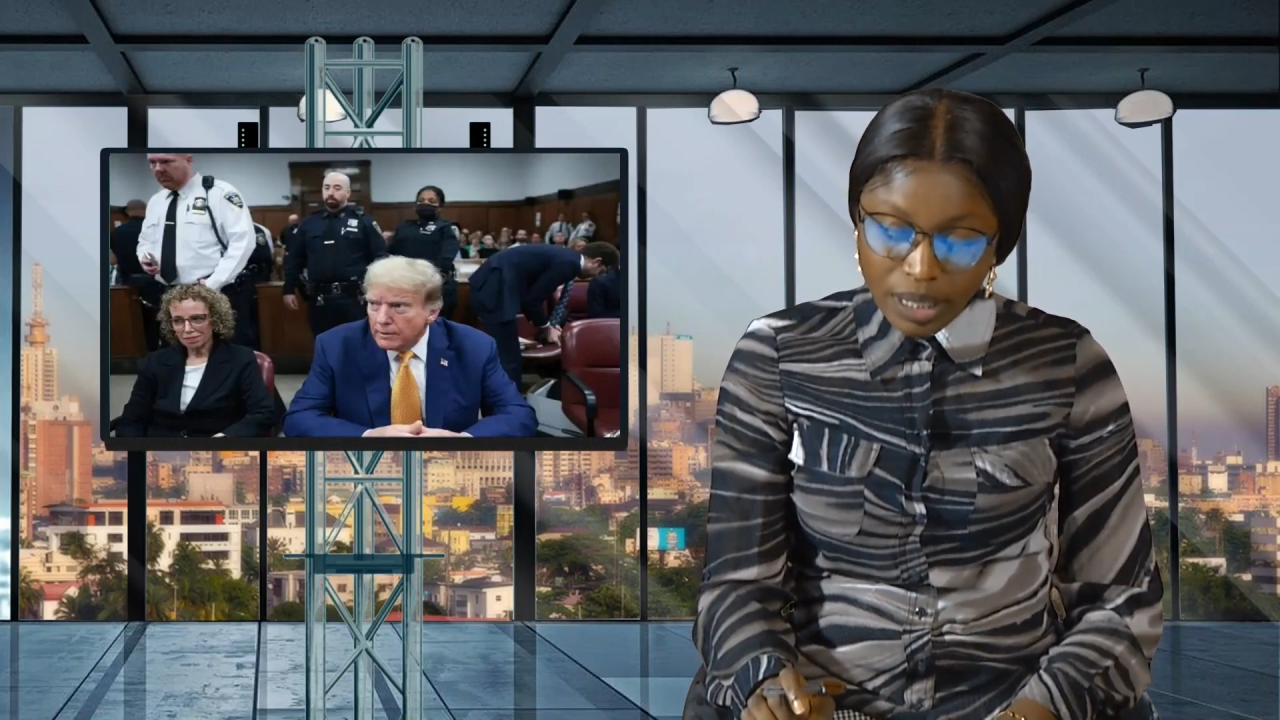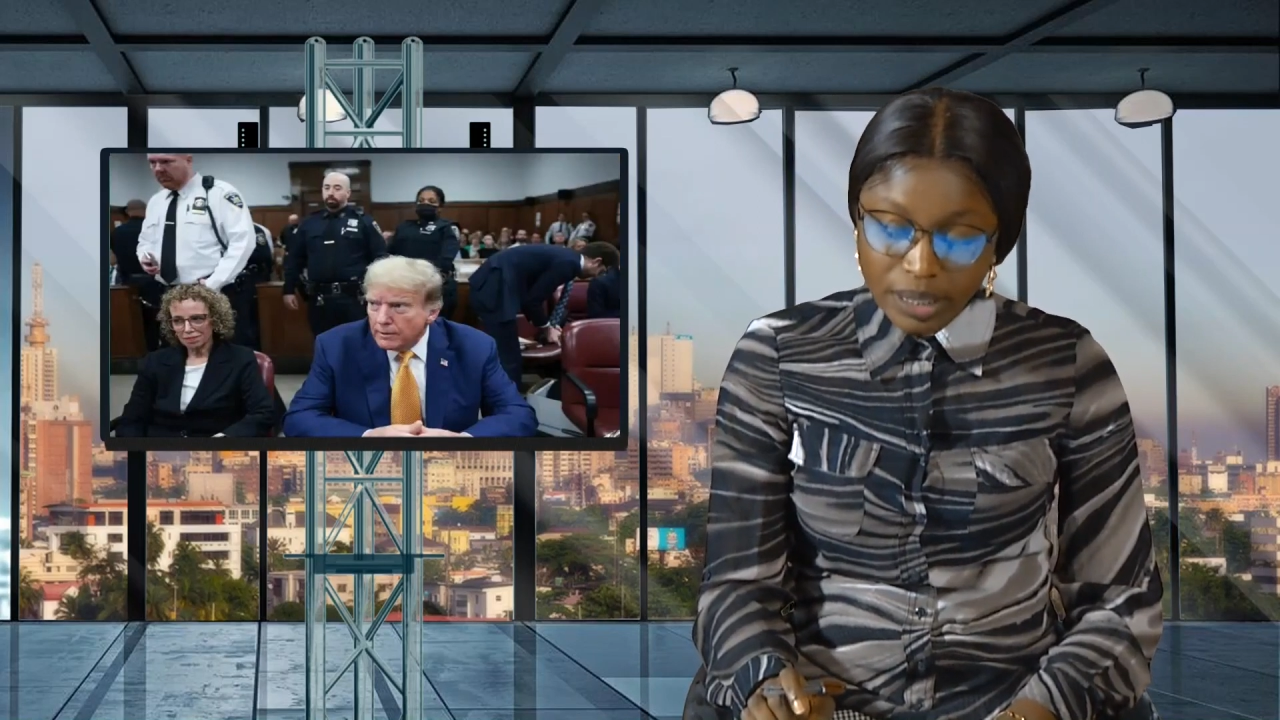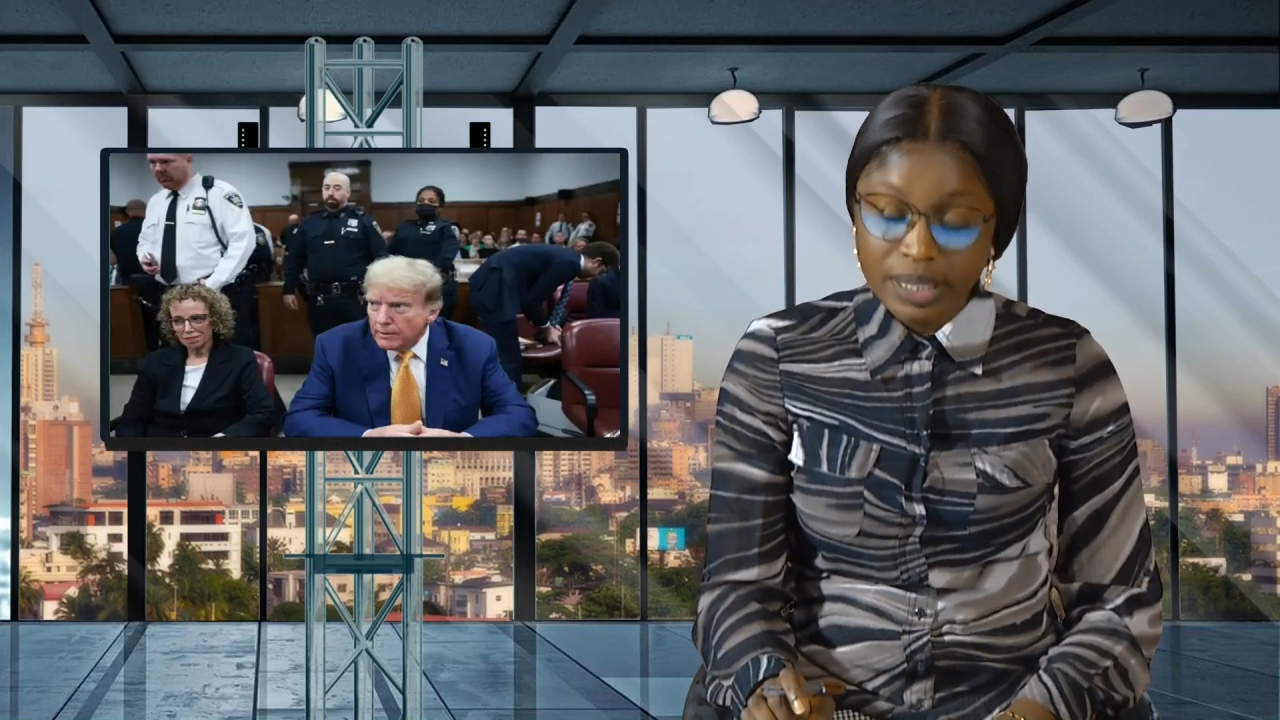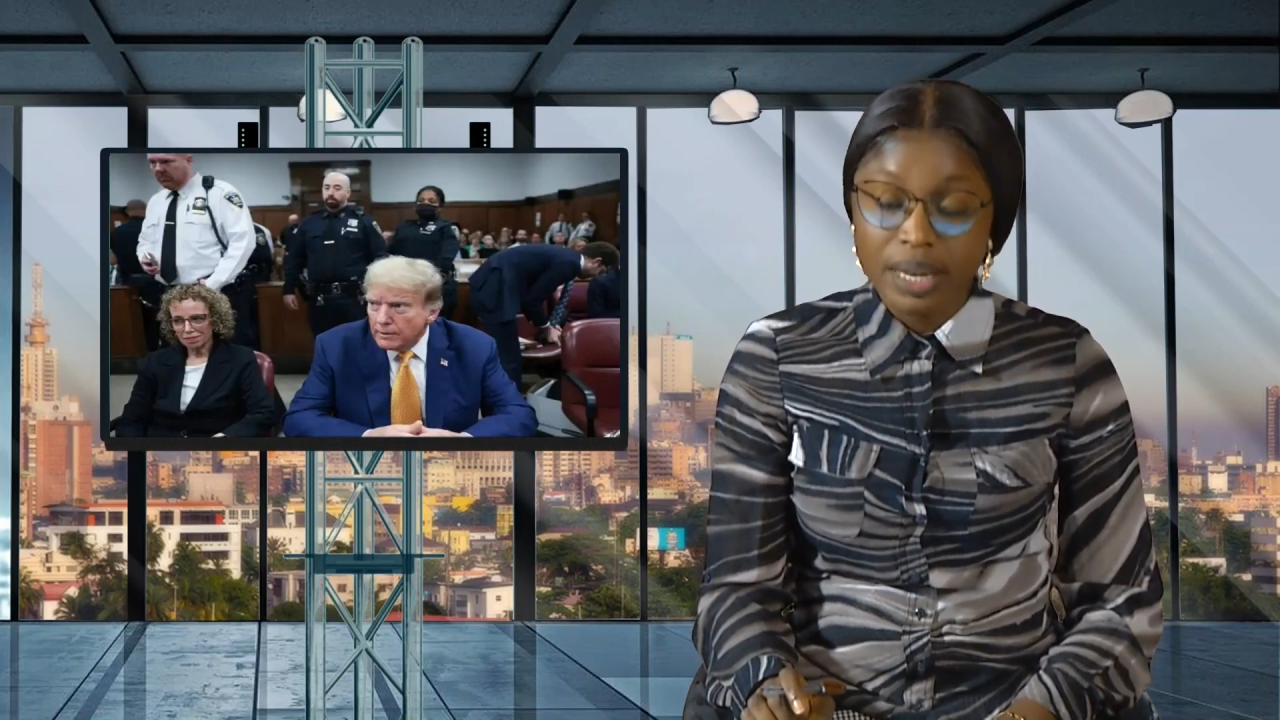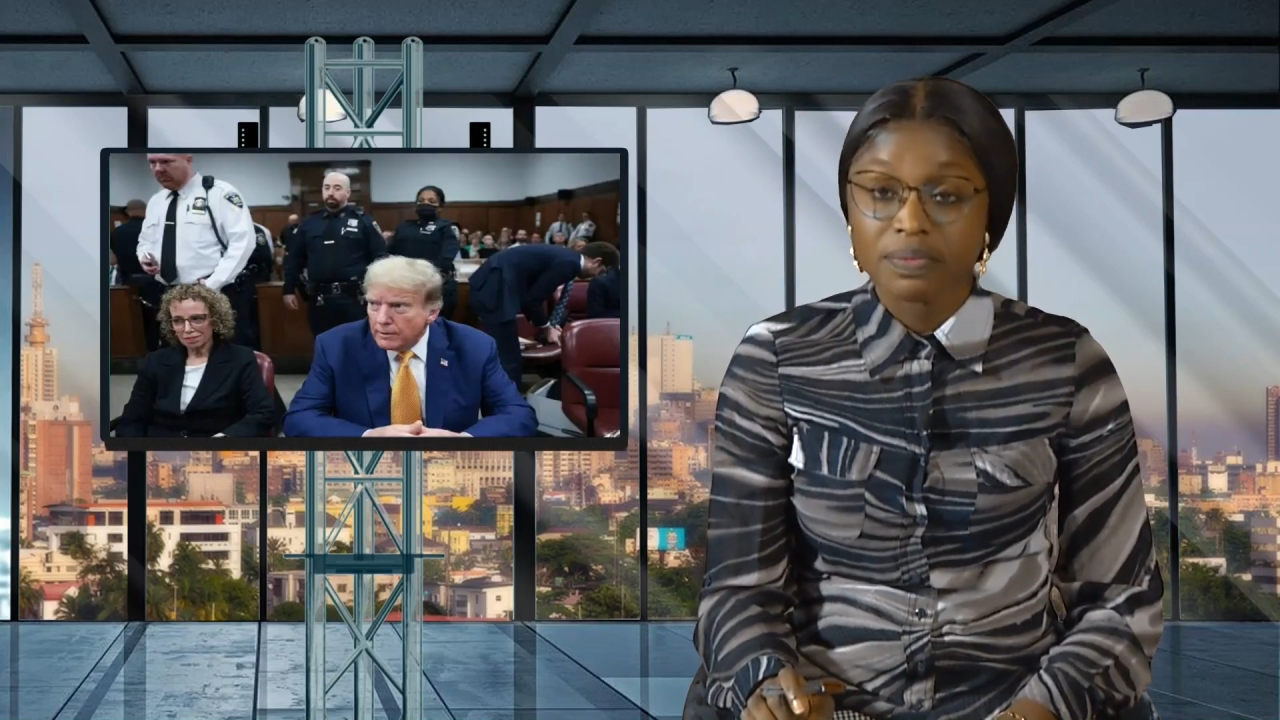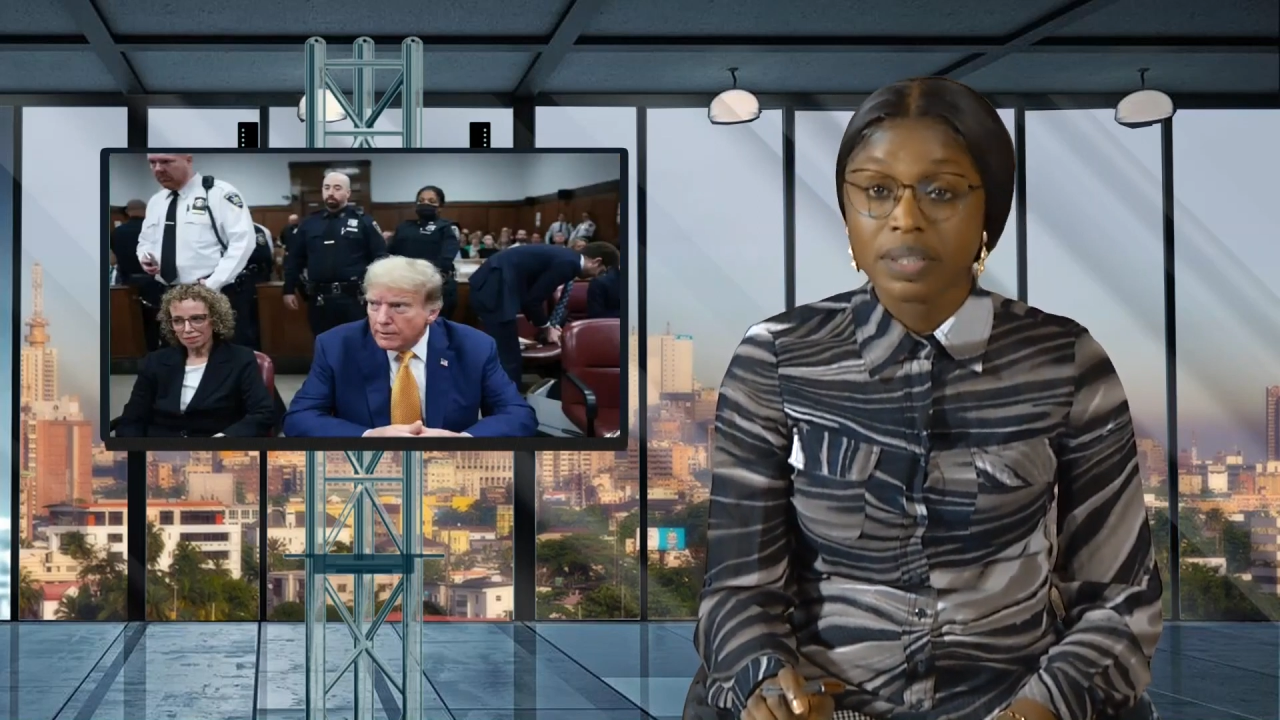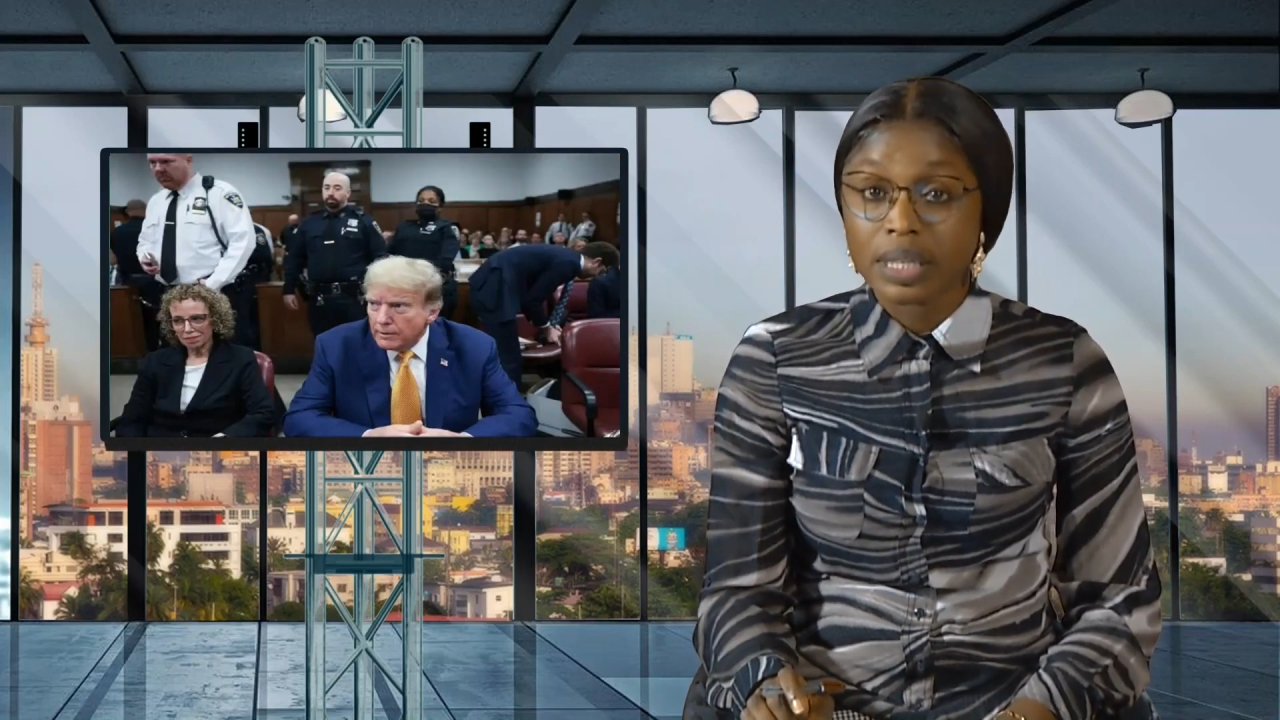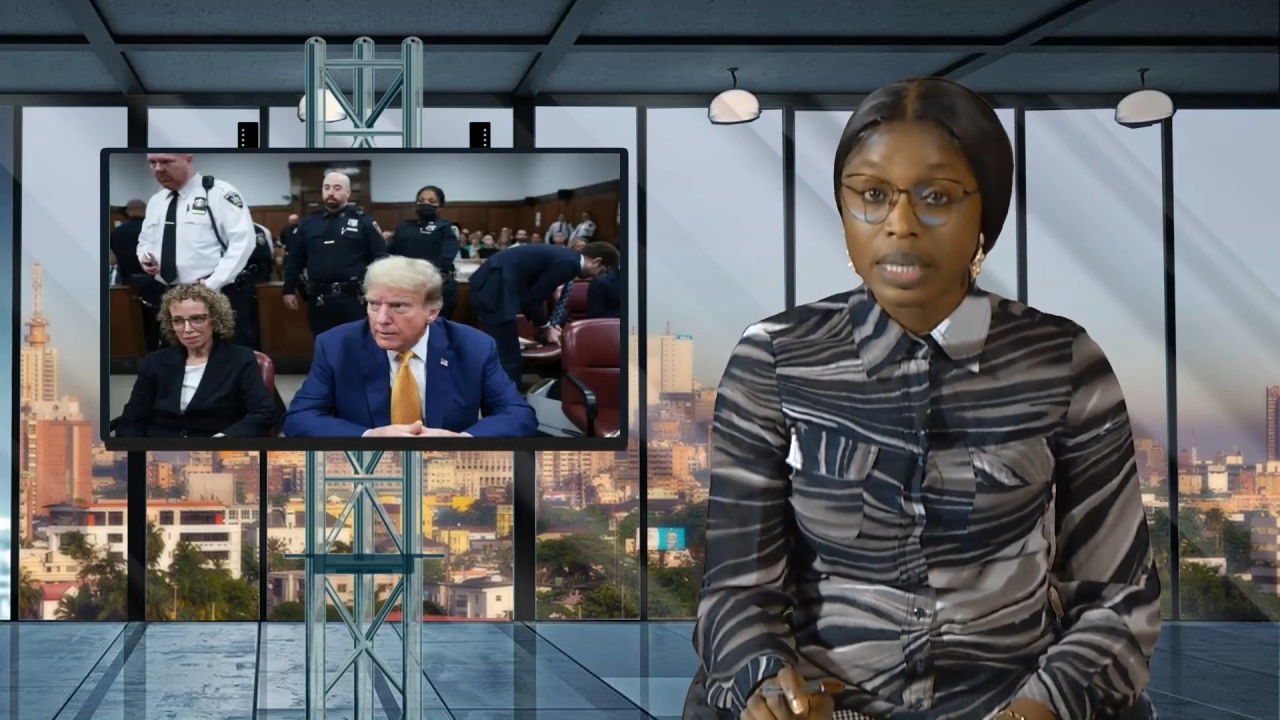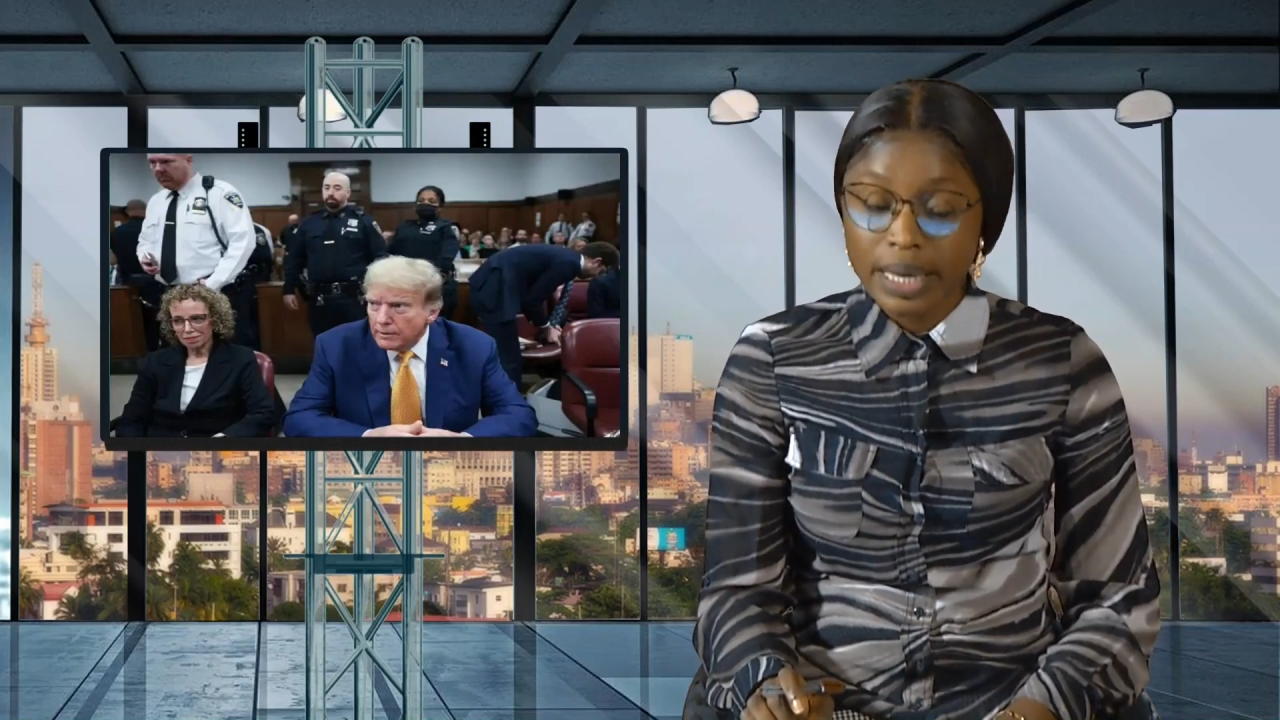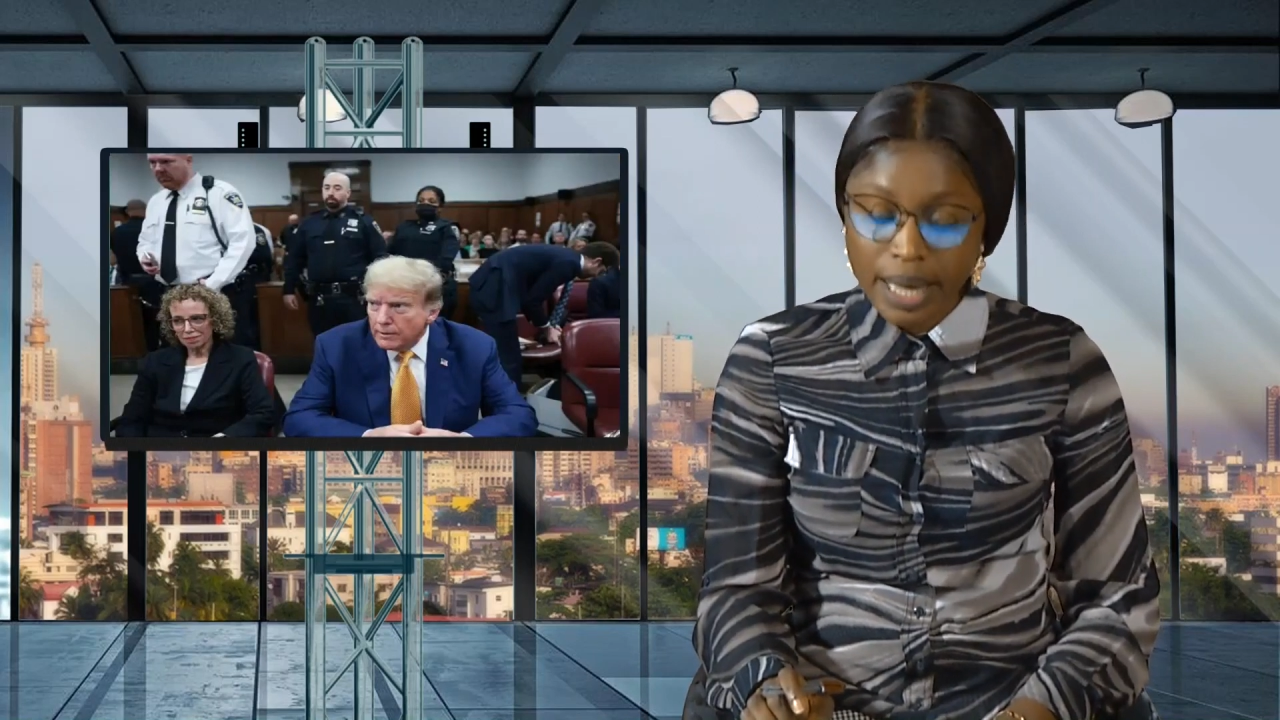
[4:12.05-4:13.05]

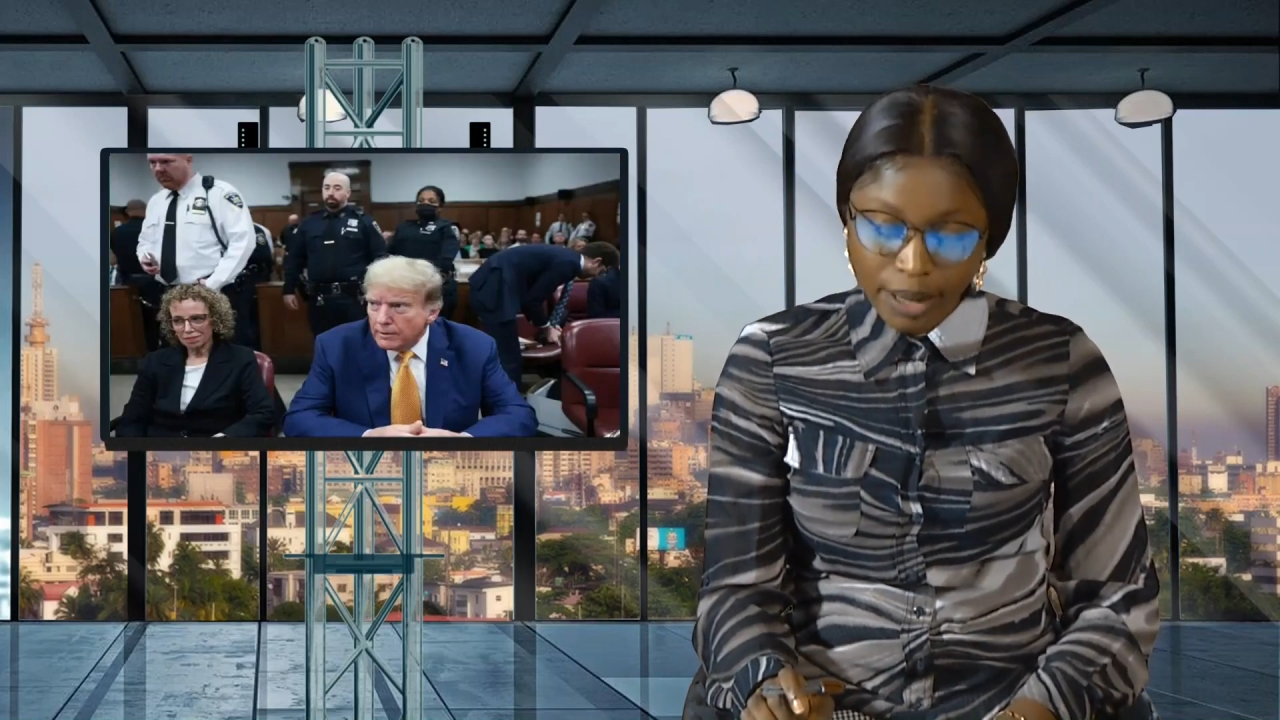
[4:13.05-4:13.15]
indefinitely